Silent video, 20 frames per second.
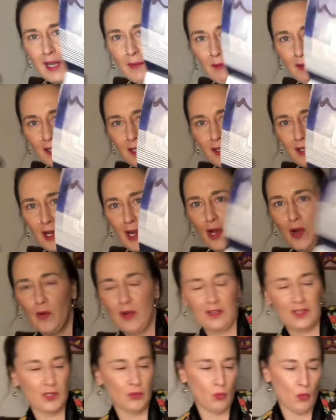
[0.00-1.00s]
I'm gonna go
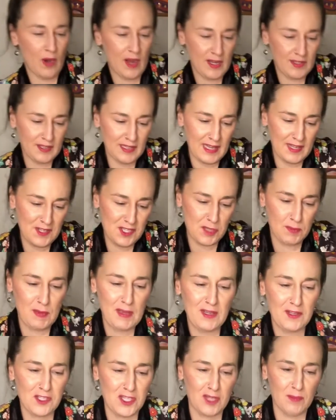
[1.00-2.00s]
with the one that
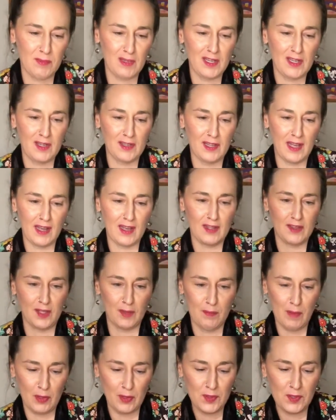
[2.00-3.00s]
speaks to me that the
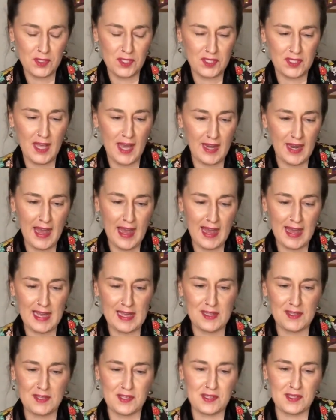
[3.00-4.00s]
most, that
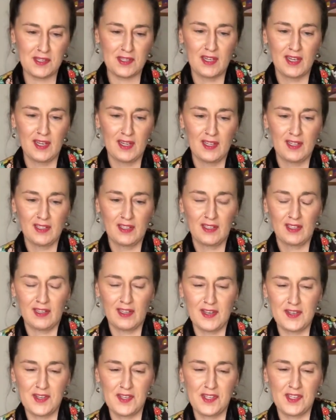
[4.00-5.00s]
has
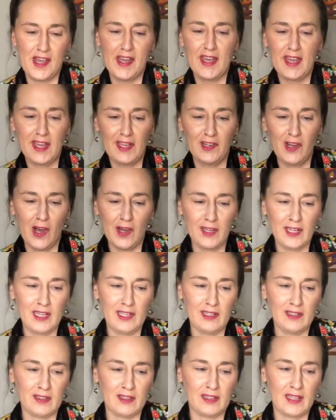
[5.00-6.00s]
a saying on
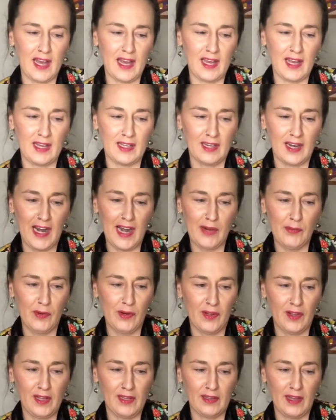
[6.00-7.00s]
it that I
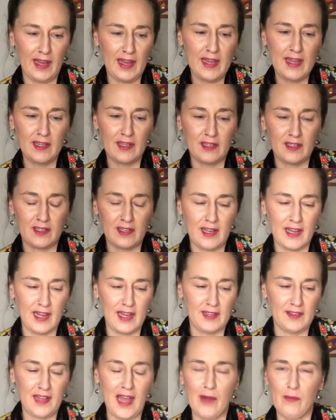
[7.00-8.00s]
really like
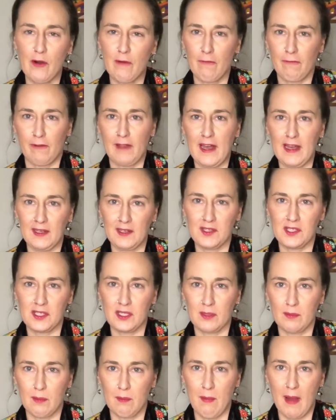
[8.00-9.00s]
and that
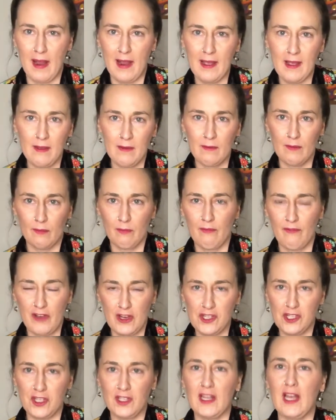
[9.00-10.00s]
reflects my
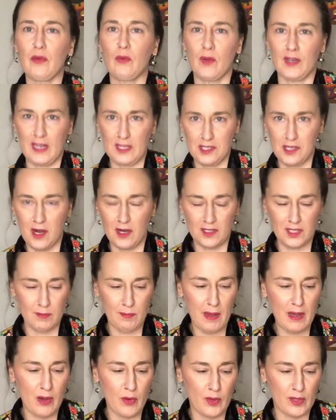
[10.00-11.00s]
vision, like what I talked
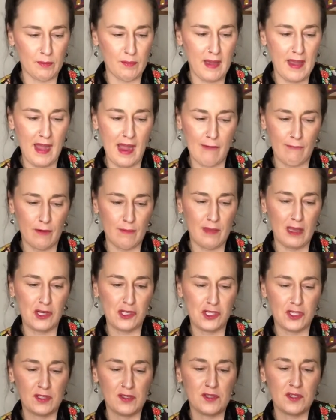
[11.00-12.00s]
about with my
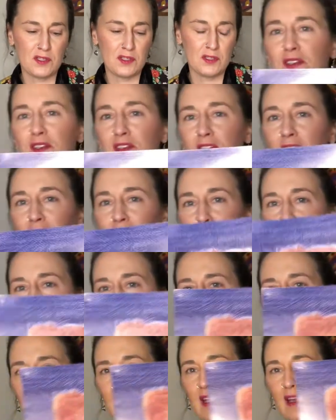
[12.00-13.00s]
affirmations. is gonna
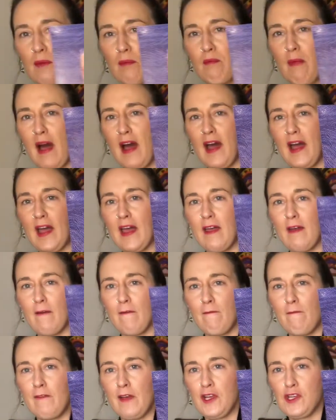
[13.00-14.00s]
be my
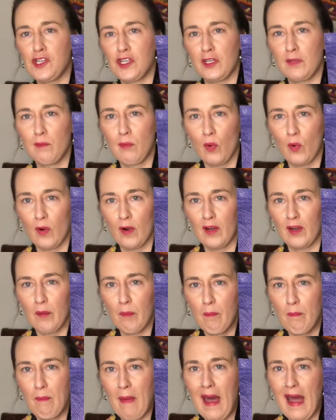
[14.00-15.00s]
vision
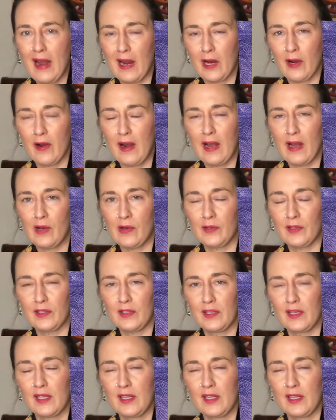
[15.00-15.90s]
board background.